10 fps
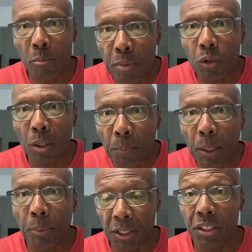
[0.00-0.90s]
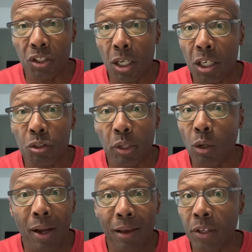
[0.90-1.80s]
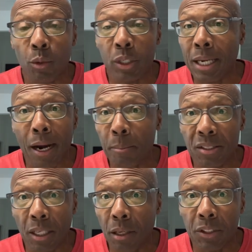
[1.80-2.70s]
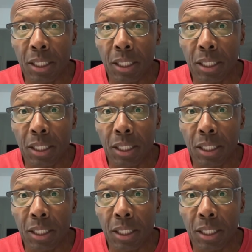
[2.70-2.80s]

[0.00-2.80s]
million people in this country don't have any retirement savings,